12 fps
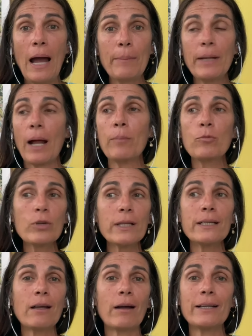I mean, I'm
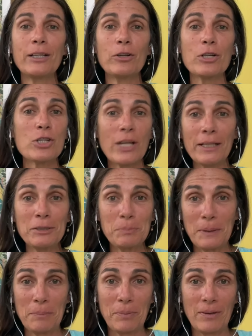really not here to
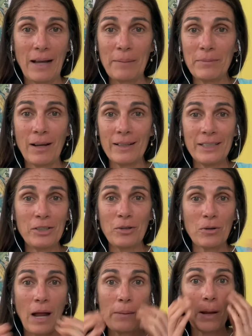change people. I'm not
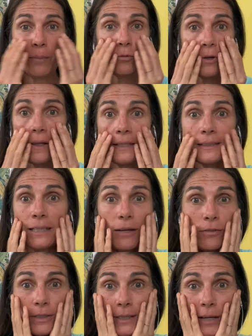here. I'm realizing
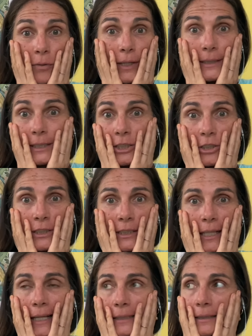every day when I teach
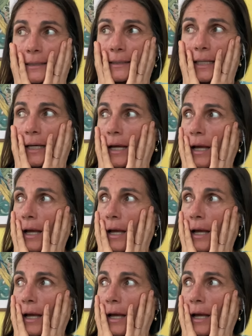these classes,